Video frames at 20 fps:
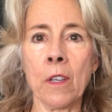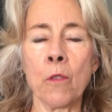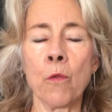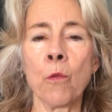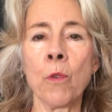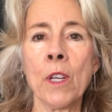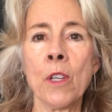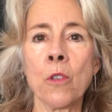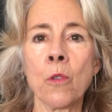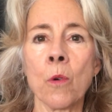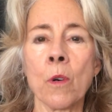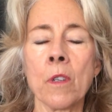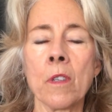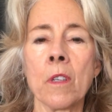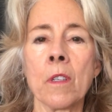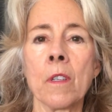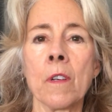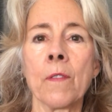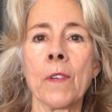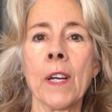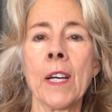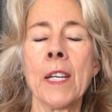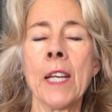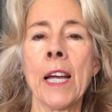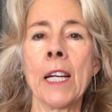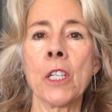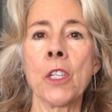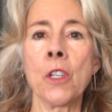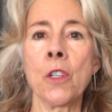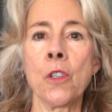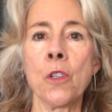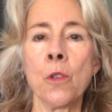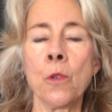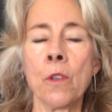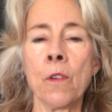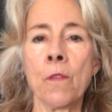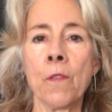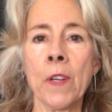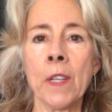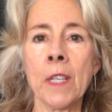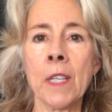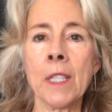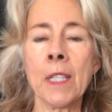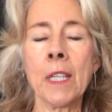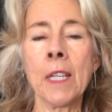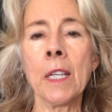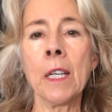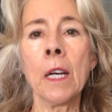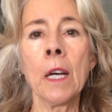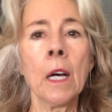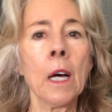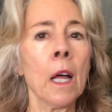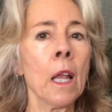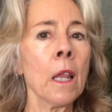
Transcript: and resources of connection to divinity,